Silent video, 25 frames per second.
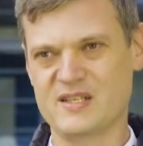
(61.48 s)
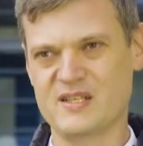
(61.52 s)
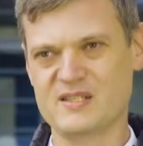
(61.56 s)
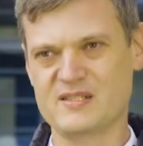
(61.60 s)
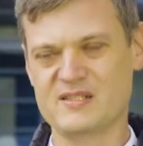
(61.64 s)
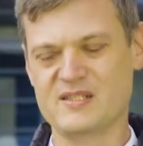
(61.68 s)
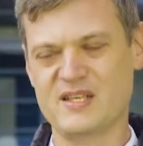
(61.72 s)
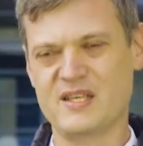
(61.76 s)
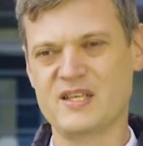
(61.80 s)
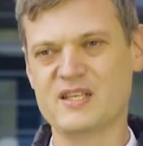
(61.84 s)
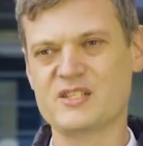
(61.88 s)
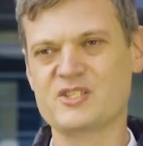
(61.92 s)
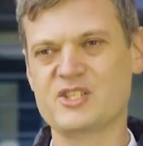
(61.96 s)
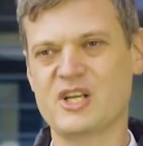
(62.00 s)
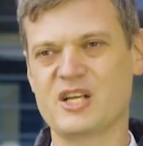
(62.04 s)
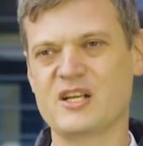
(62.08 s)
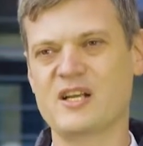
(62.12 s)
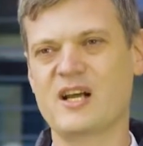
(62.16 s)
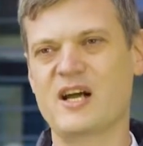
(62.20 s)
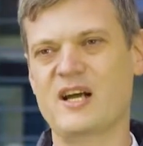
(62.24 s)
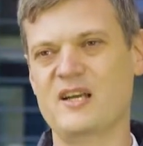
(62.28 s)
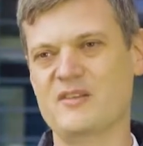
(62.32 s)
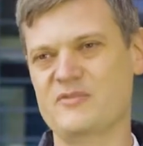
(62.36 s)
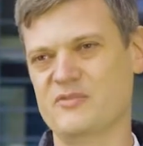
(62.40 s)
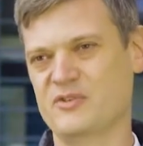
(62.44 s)
Let's take
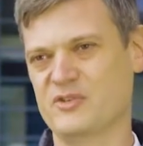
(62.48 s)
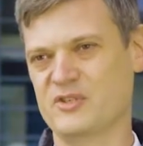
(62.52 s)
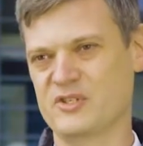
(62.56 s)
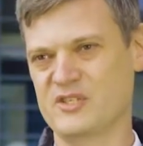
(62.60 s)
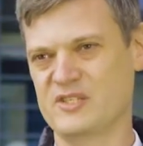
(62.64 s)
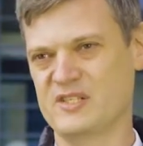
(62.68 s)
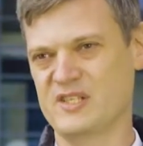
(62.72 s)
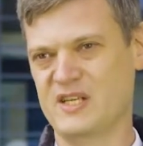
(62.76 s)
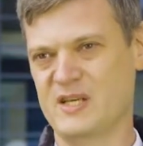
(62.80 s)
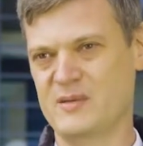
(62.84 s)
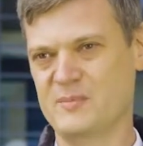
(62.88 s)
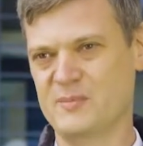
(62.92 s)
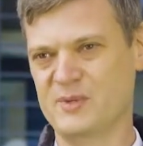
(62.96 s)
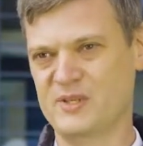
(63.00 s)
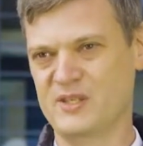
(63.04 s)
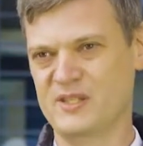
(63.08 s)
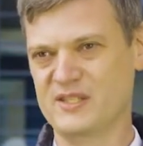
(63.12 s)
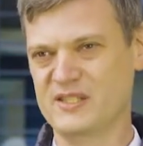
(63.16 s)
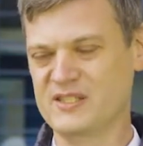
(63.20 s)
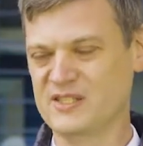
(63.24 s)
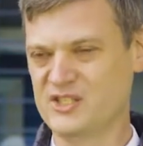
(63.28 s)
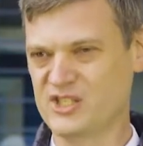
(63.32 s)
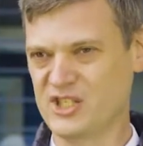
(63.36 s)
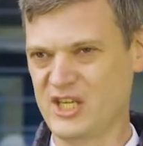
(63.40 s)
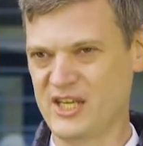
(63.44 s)
Shanghai, for example.
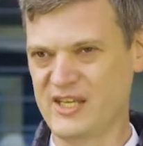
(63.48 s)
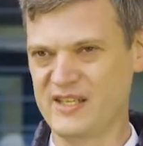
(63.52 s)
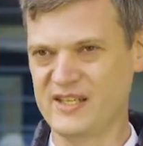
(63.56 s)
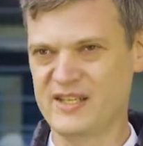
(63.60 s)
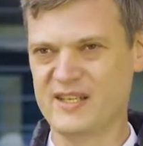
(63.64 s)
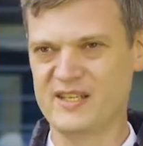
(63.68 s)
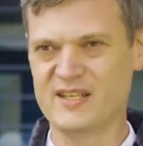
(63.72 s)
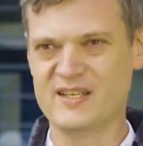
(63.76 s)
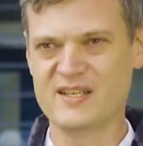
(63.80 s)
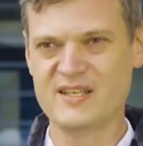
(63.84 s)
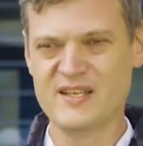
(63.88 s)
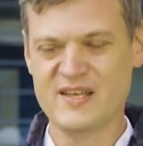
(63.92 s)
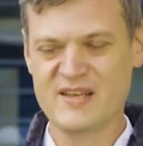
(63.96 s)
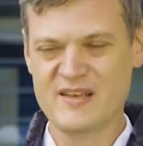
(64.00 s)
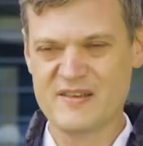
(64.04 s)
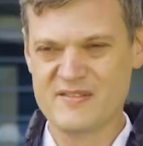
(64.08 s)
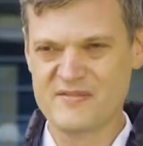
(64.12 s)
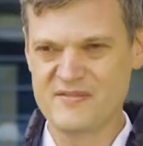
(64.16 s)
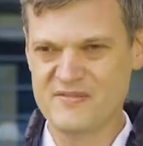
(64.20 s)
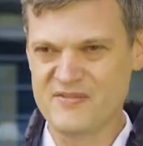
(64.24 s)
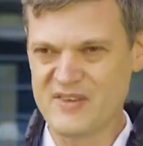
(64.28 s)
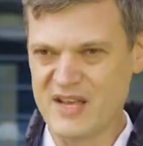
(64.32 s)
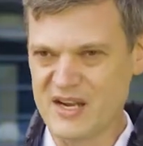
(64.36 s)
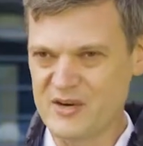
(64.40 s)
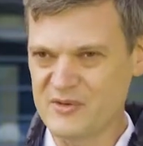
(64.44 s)
In China,
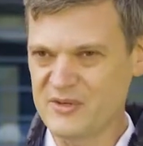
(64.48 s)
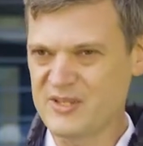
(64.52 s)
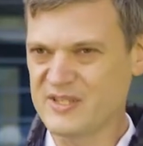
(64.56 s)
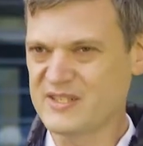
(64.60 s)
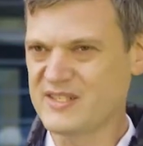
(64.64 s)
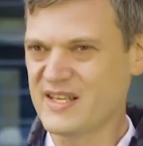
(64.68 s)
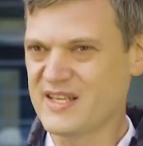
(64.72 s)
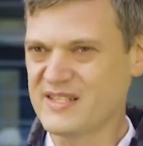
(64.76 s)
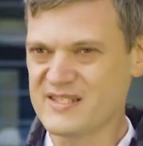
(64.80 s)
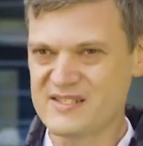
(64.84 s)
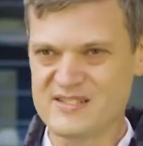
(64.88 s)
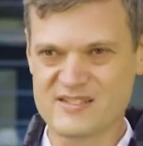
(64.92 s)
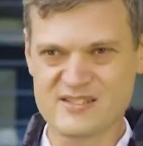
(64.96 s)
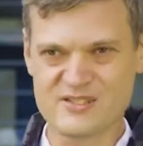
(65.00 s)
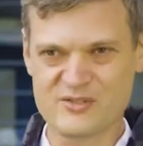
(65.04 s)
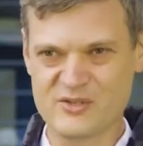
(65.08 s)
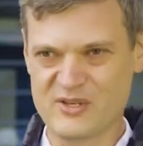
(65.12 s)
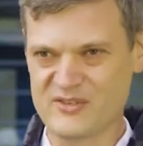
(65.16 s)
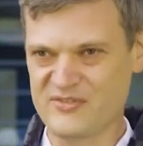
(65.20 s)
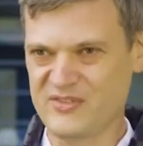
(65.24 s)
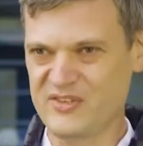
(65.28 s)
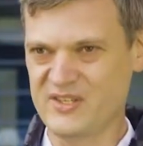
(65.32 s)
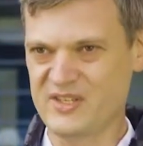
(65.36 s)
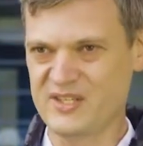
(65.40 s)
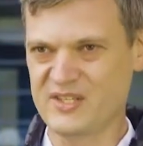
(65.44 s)
very dense
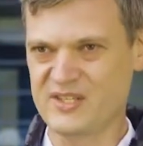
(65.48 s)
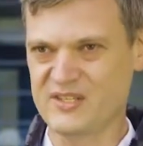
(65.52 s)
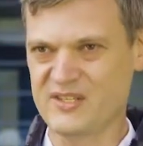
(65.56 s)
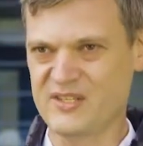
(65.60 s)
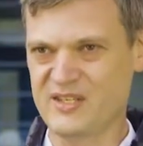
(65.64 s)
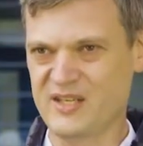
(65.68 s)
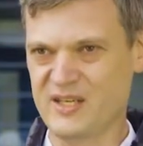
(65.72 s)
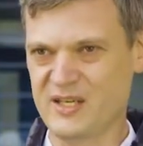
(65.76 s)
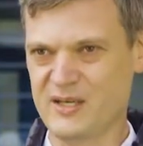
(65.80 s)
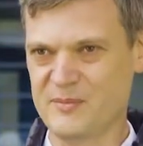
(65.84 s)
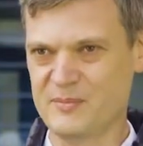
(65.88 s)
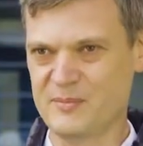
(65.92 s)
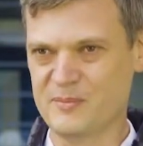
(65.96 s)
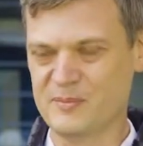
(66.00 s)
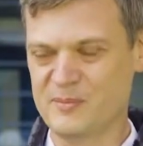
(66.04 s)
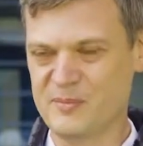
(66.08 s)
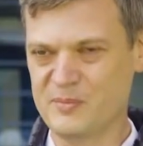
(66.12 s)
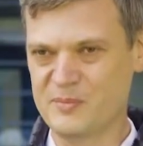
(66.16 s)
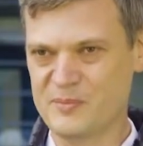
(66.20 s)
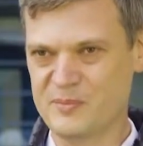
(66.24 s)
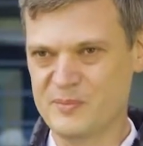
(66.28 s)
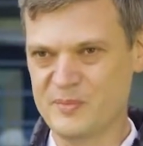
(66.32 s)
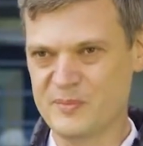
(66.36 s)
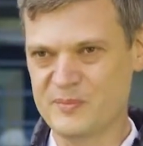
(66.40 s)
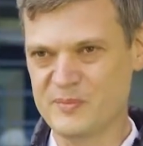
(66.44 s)
traffic.
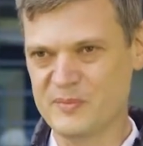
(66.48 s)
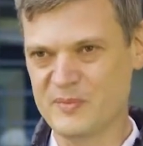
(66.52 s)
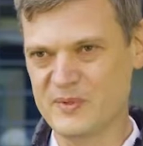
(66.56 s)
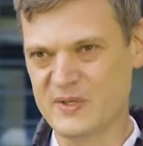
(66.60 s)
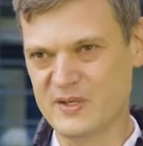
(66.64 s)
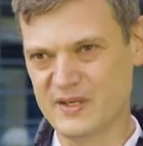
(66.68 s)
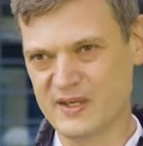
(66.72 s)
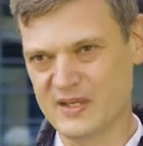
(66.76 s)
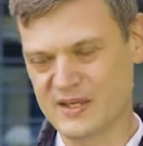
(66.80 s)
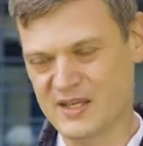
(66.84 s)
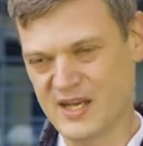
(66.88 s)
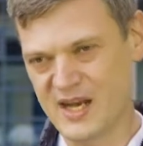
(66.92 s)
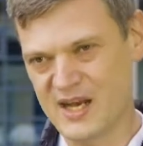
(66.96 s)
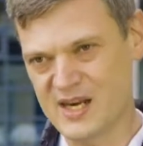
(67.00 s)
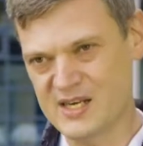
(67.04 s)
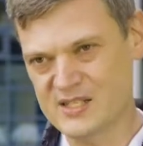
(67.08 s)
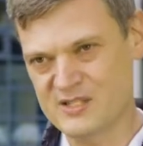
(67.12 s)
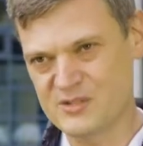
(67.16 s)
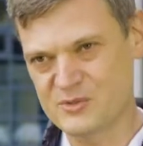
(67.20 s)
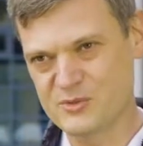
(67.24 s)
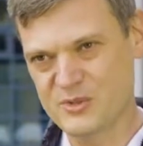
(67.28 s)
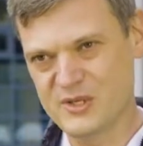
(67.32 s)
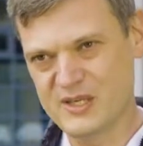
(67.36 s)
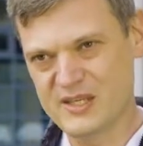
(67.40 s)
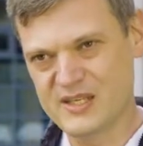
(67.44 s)

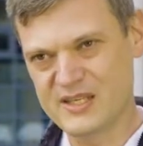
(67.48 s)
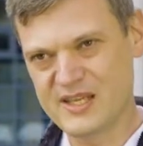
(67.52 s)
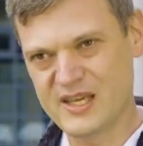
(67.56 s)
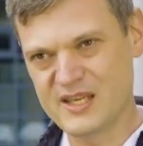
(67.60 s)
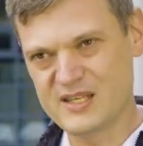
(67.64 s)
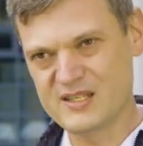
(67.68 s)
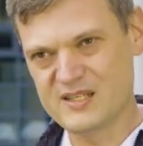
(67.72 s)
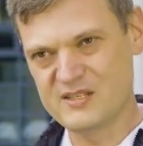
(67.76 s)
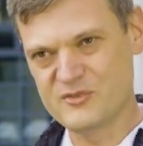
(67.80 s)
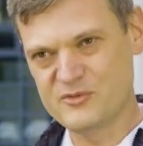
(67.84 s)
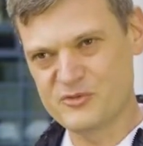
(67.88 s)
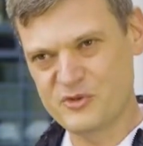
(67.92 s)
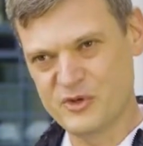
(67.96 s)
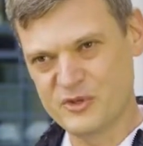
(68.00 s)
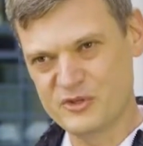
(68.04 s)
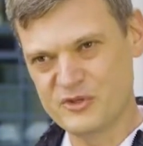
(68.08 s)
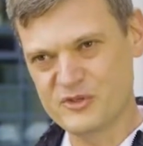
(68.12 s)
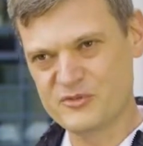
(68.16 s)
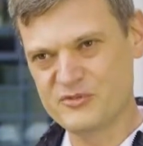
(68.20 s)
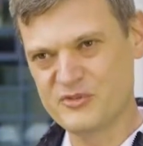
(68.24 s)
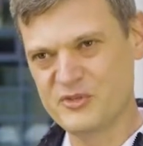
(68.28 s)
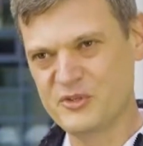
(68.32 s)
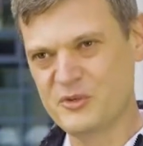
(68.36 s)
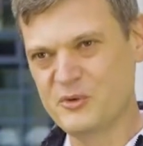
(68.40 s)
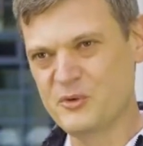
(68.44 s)
Cars really get in front
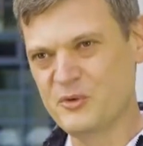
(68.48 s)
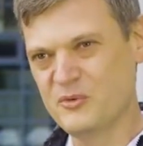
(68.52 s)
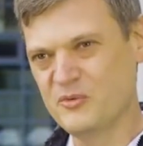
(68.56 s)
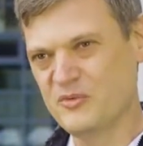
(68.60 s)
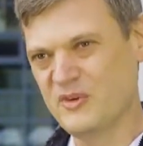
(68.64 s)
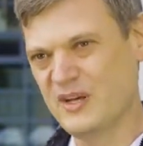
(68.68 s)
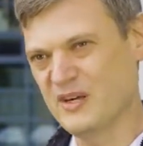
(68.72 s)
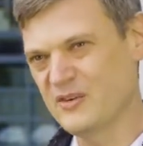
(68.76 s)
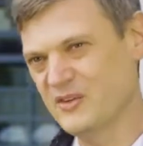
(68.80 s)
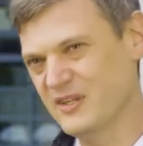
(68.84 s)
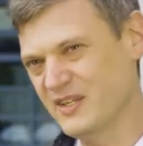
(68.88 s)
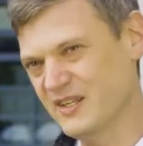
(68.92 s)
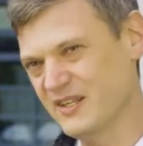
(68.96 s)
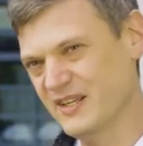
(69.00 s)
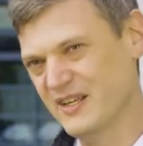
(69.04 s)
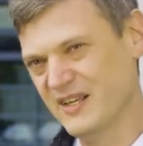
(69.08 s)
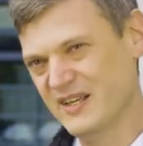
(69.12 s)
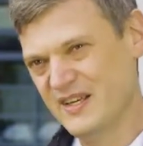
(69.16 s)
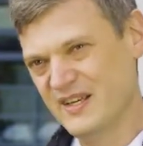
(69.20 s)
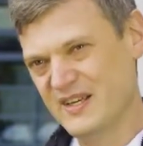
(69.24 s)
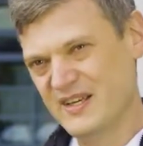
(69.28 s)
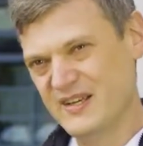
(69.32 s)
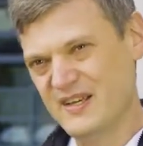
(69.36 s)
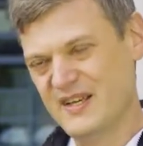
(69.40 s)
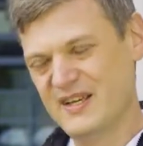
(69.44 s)
of you very
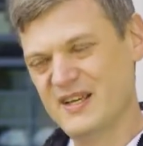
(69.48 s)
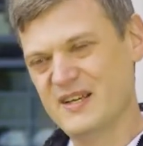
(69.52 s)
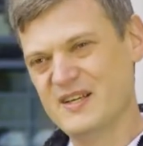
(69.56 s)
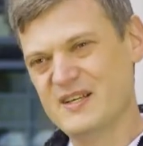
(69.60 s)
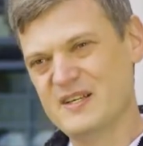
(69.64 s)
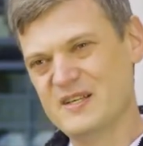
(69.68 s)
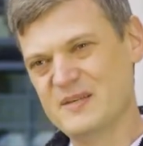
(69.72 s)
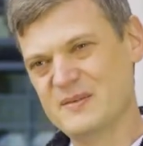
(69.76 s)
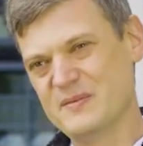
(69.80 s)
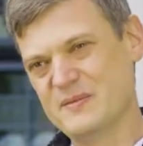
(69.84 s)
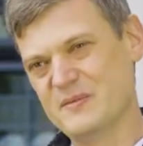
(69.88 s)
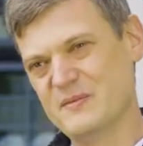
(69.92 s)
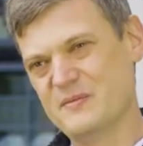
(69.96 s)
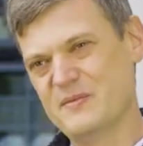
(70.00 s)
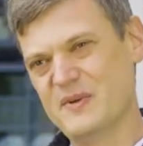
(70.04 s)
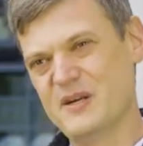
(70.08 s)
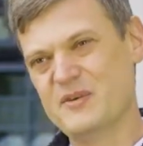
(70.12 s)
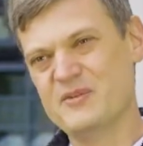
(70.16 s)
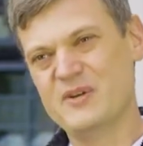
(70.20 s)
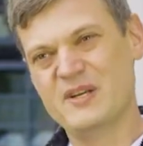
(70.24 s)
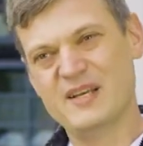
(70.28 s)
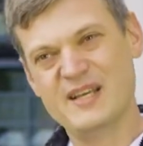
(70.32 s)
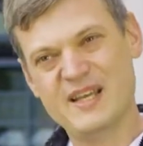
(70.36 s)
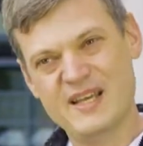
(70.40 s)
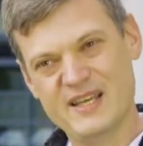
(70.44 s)

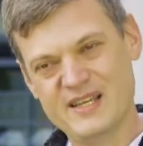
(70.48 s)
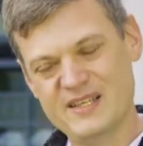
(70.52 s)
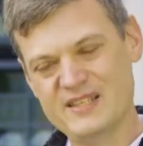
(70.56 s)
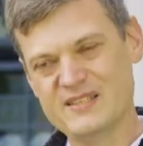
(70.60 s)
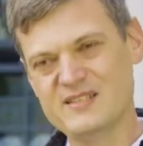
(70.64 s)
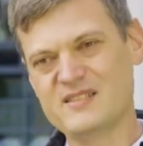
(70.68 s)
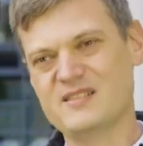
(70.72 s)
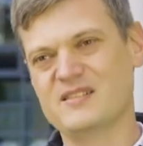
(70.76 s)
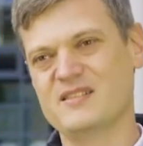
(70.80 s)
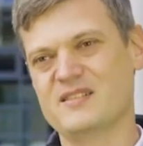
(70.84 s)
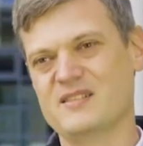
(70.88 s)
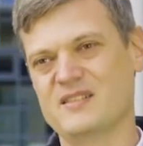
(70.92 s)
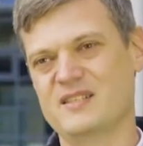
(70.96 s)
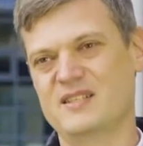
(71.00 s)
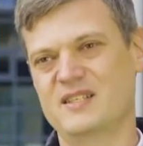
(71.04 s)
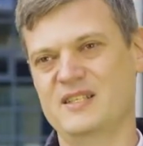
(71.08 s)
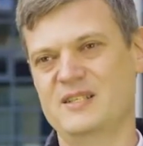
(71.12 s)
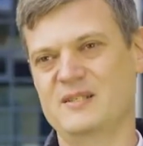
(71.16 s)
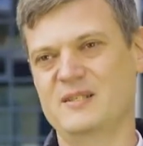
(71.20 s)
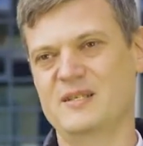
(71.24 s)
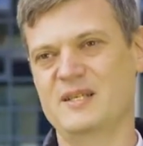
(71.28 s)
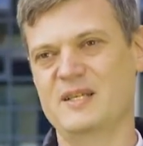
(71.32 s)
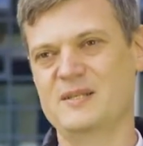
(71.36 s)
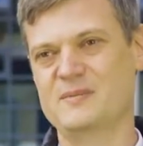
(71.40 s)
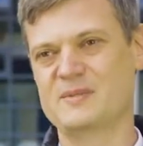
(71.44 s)
late
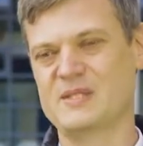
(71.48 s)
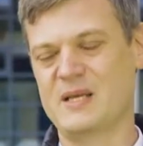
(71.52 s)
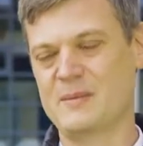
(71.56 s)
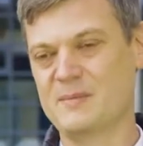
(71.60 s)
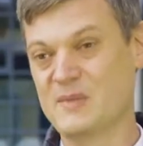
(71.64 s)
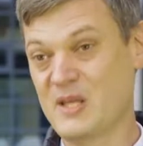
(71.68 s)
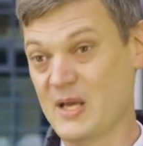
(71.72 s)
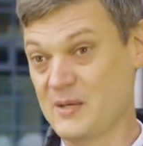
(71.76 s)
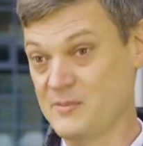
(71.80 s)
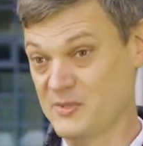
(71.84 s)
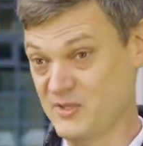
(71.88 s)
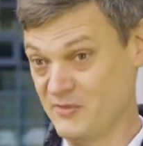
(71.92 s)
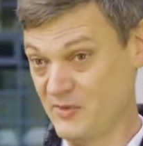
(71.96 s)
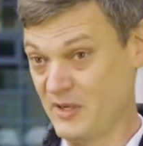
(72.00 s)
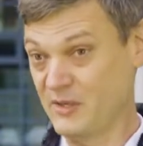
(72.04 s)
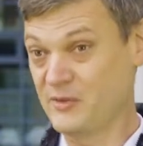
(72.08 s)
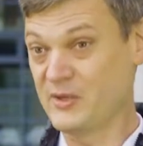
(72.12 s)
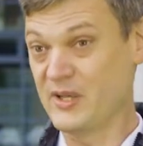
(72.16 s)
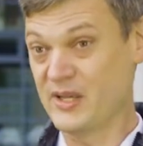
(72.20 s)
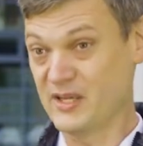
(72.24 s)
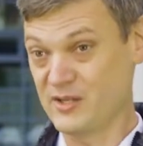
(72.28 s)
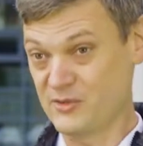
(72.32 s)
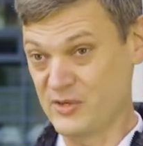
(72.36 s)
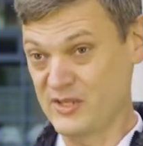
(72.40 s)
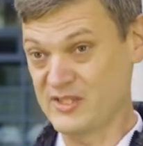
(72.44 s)
and sometimes
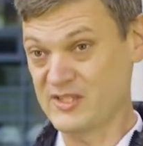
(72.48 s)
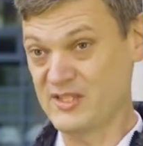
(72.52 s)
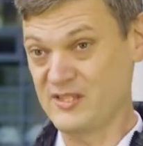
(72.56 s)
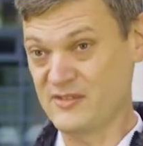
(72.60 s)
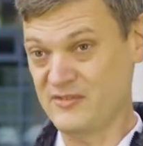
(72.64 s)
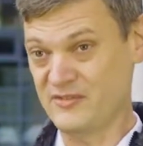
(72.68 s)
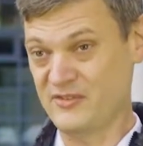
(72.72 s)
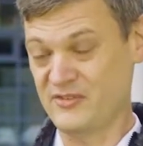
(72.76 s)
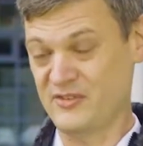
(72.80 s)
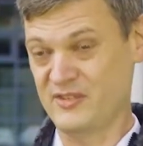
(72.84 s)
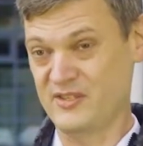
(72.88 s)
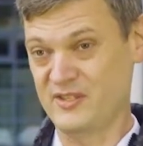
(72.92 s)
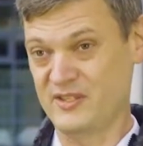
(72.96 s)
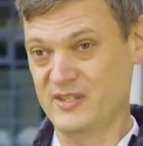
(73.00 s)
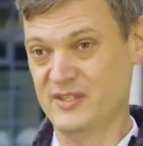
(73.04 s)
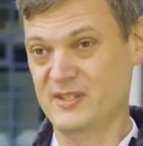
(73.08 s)
very aggressive.